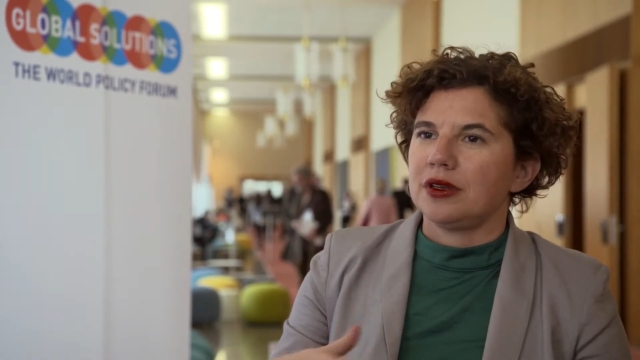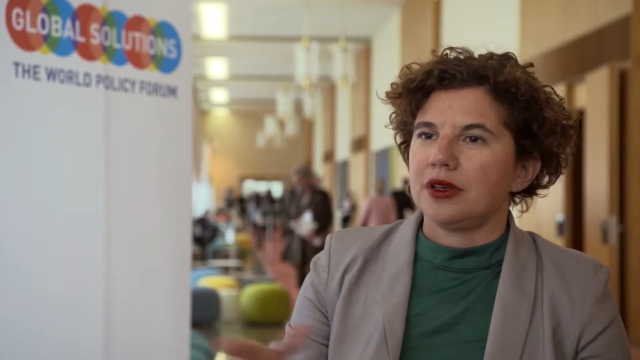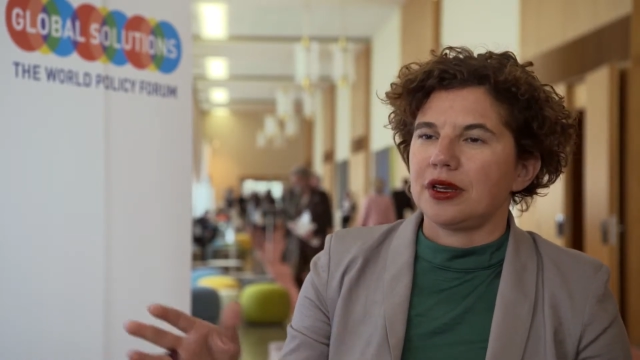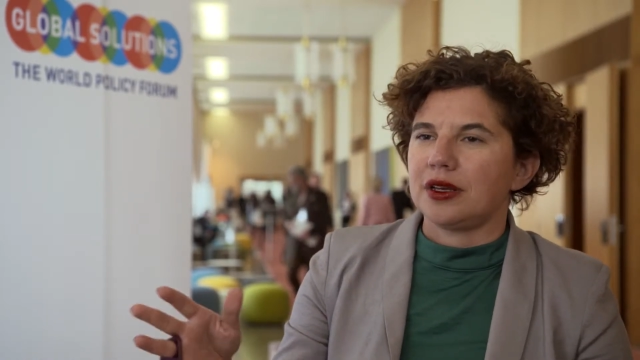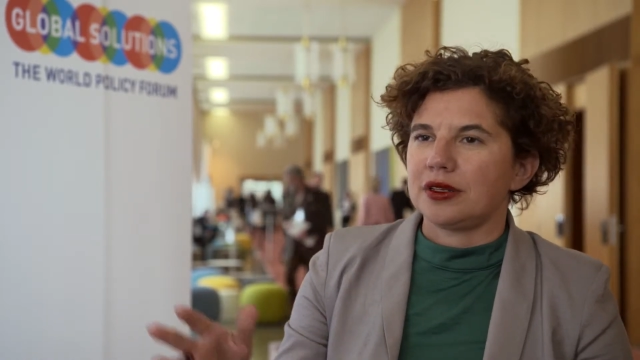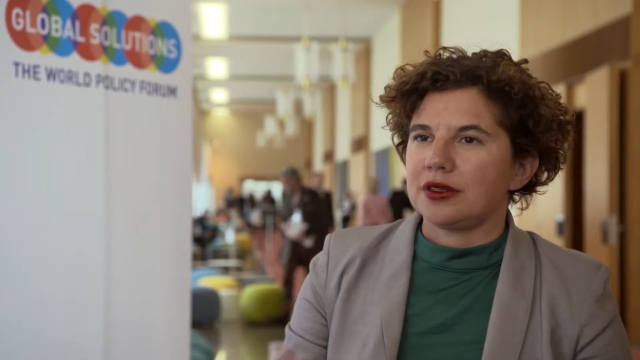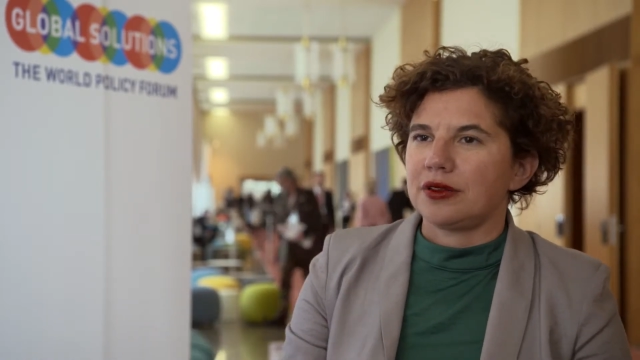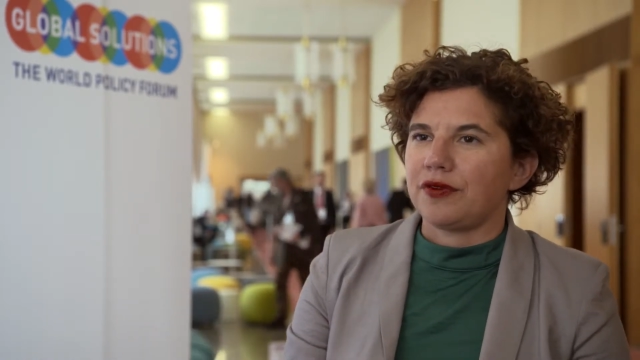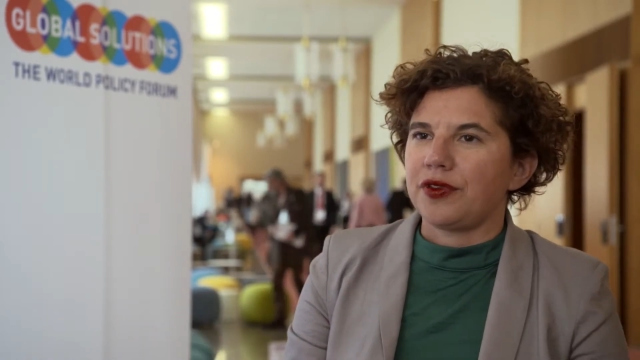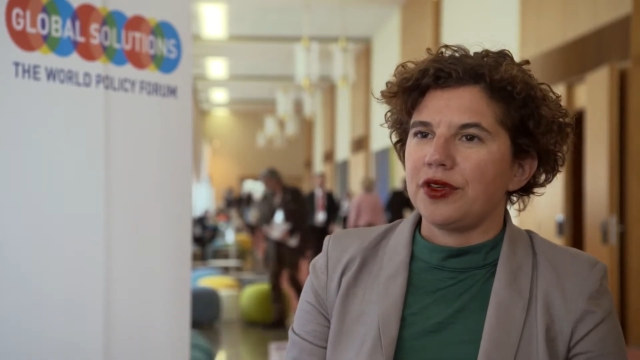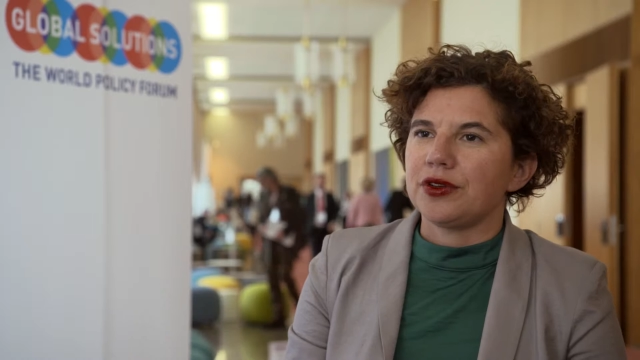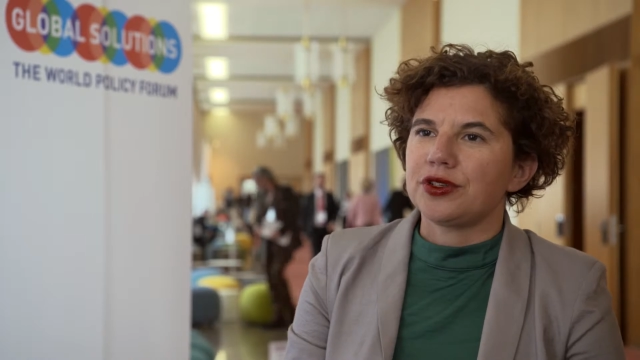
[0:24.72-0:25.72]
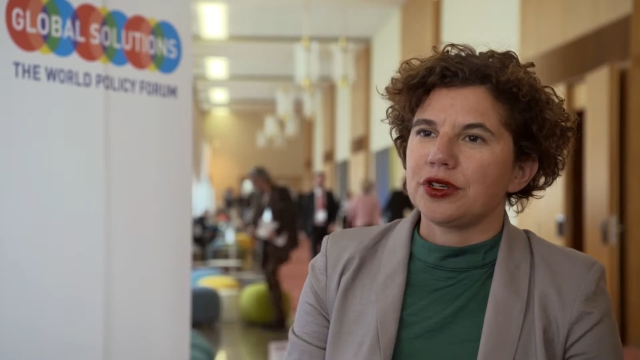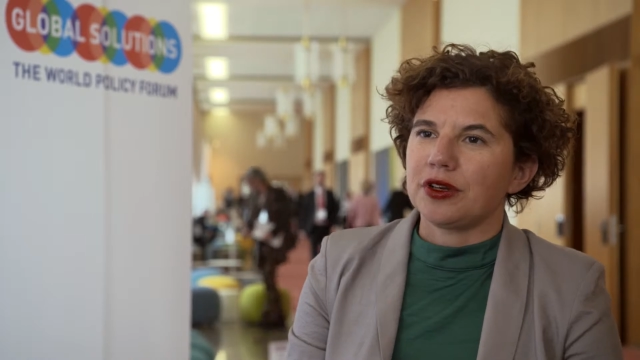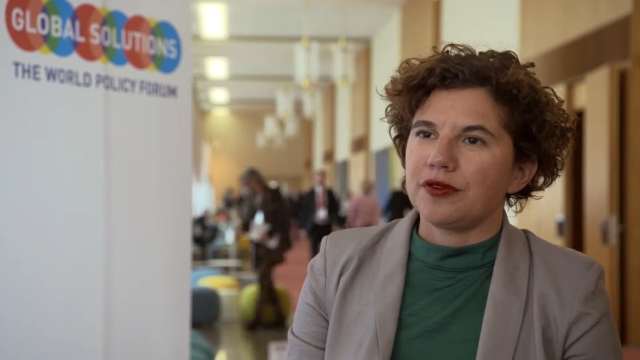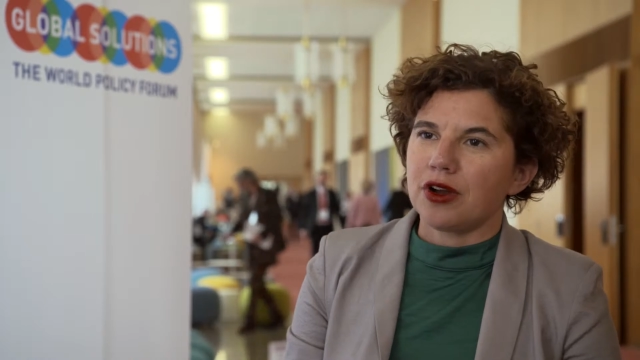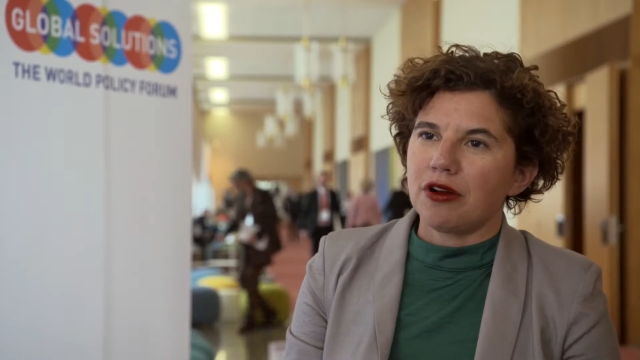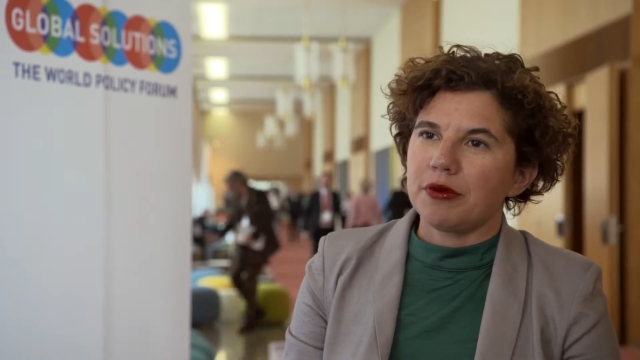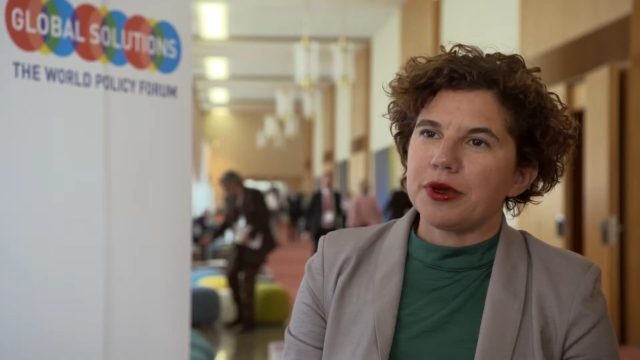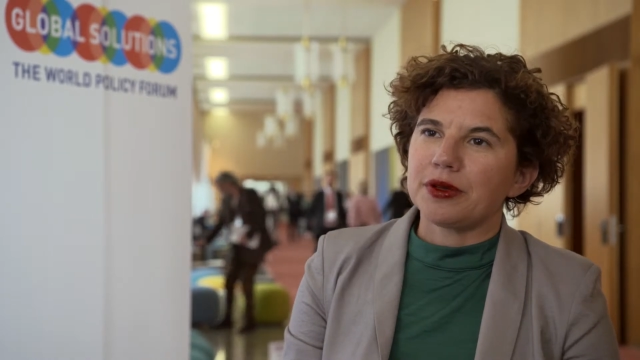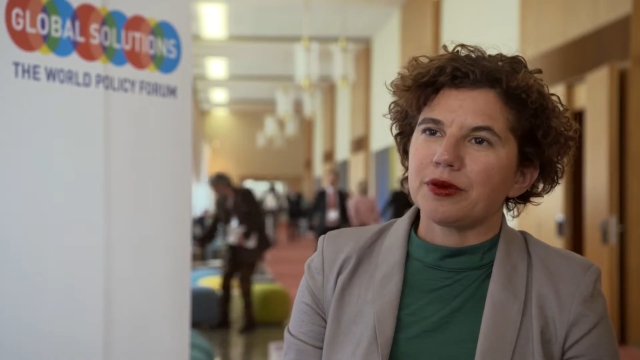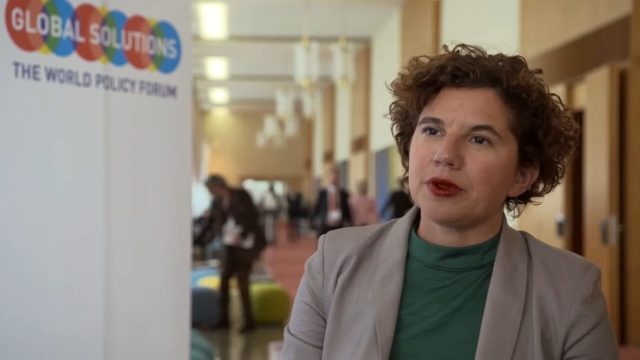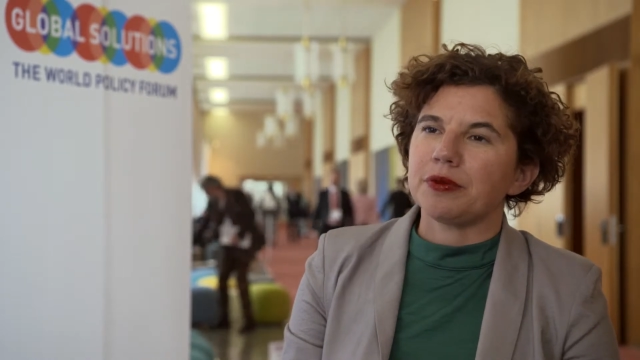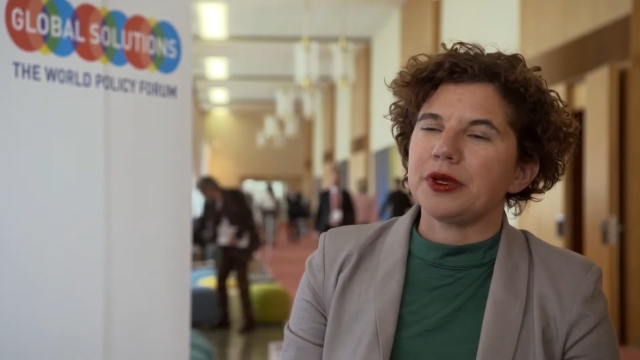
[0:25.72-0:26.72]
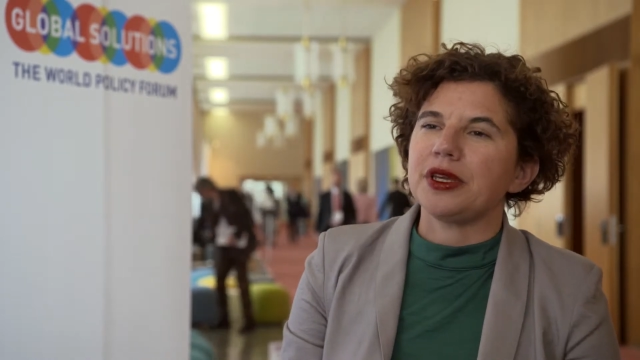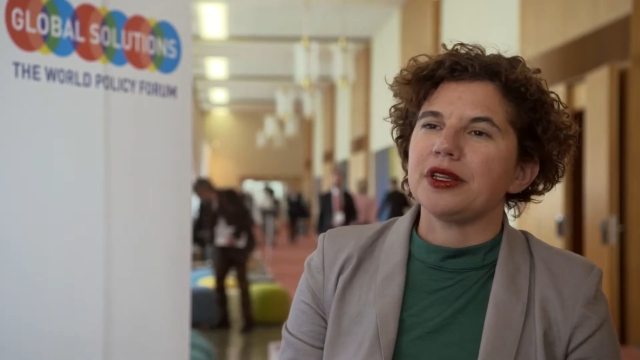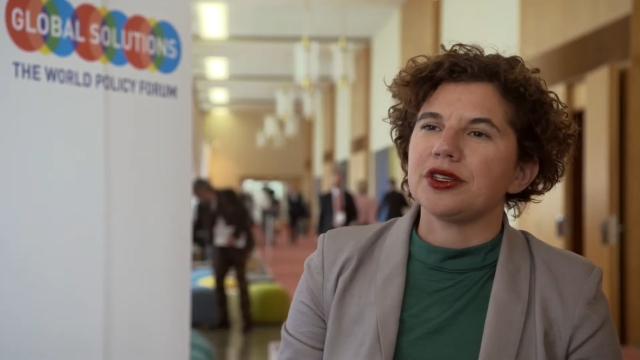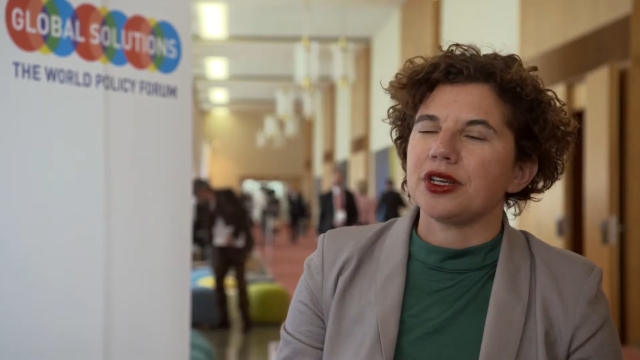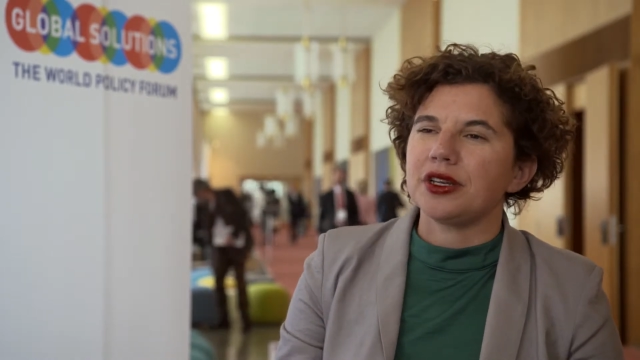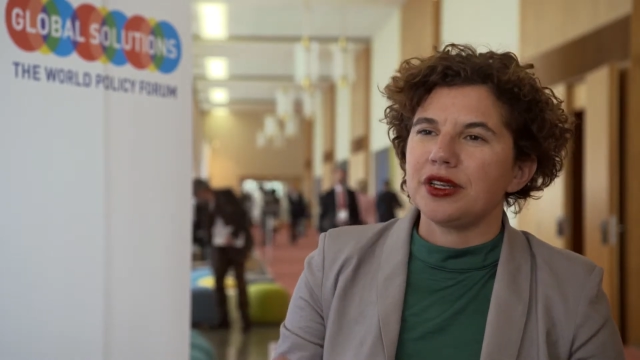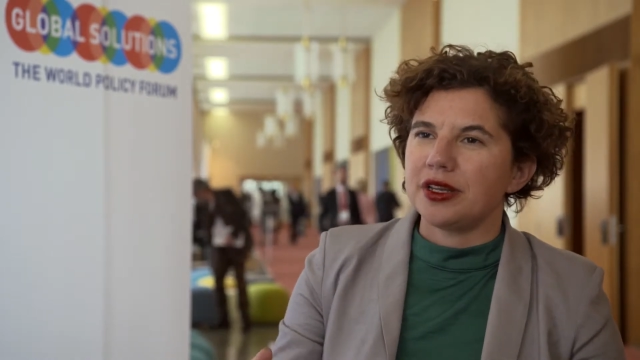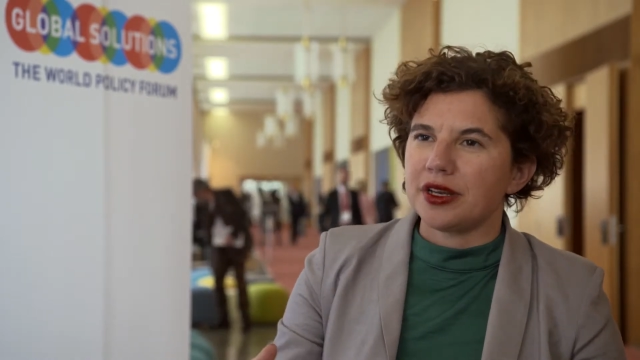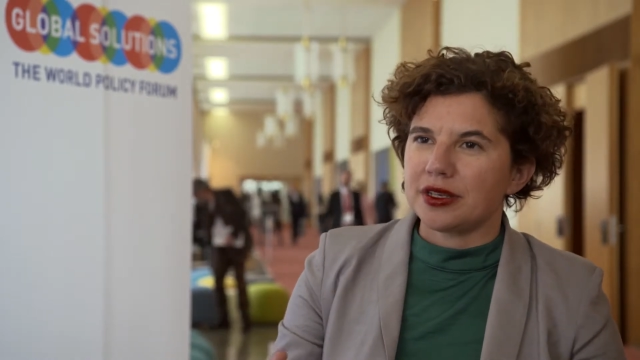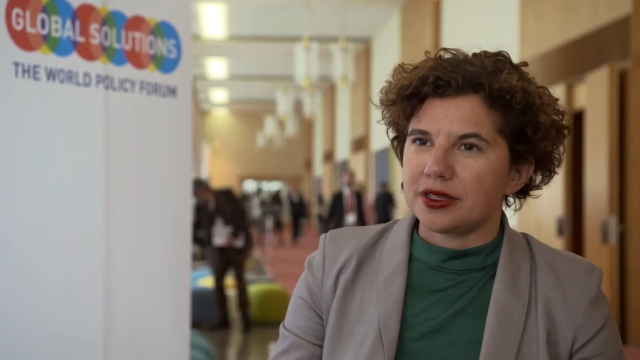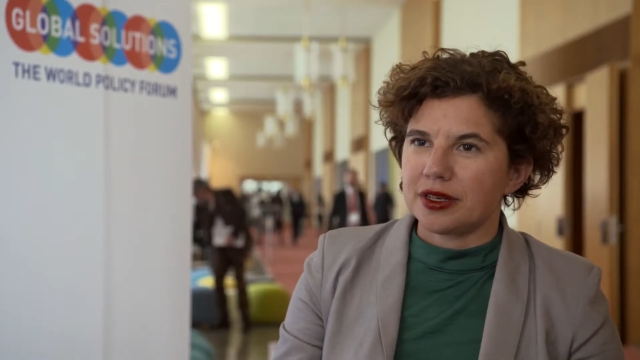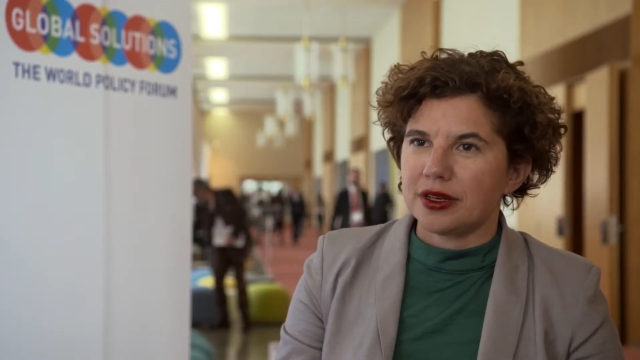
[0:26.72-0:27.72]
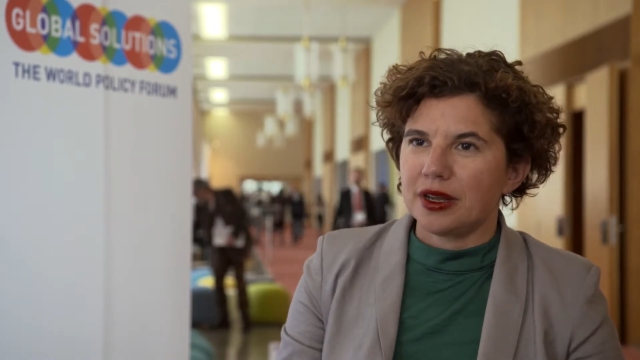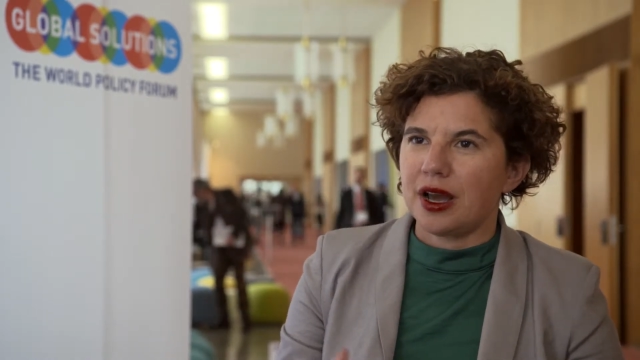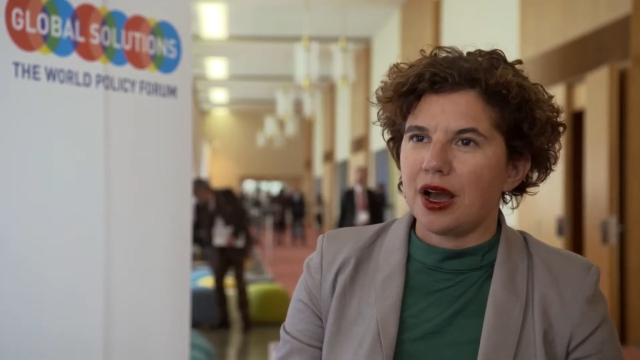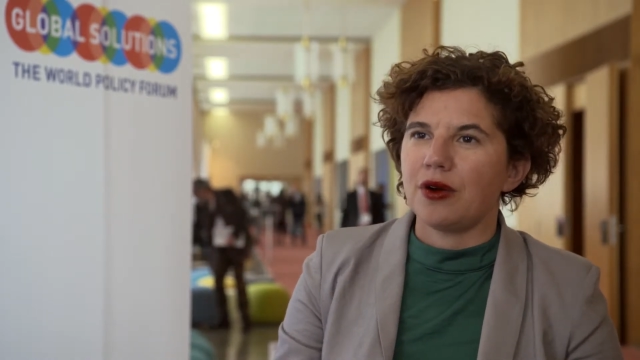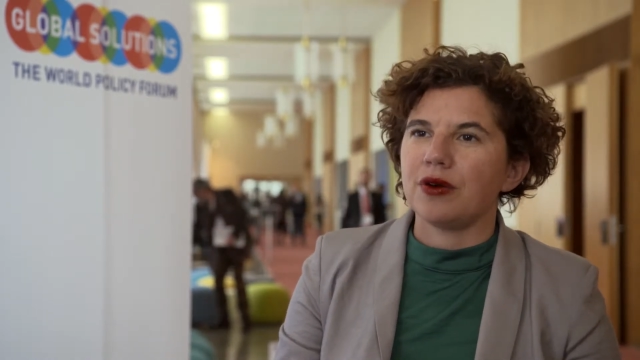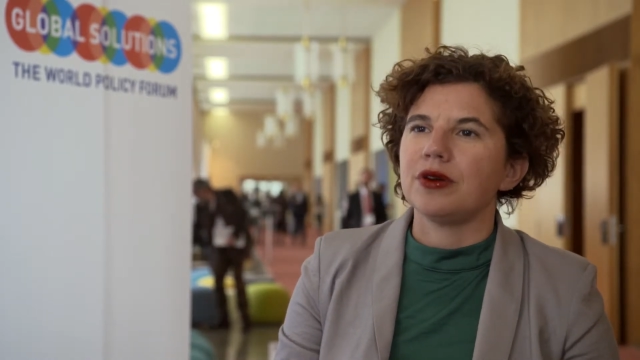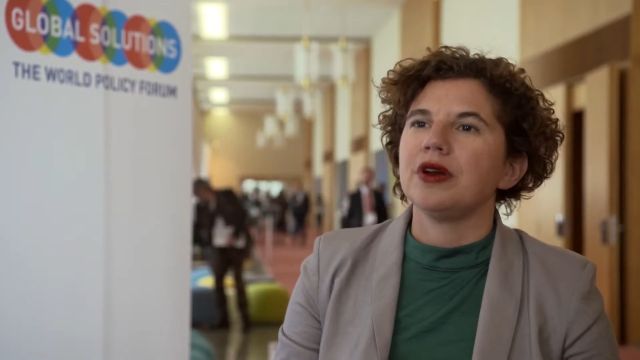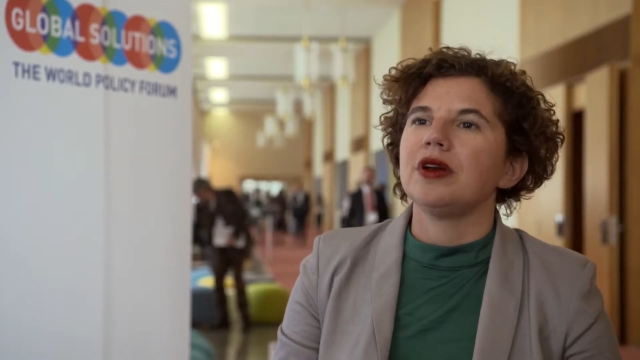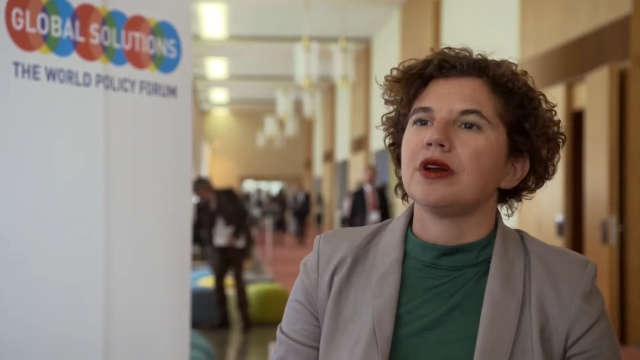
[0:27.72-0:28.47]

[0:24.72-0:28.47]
uh, future of government will be in 10 years and how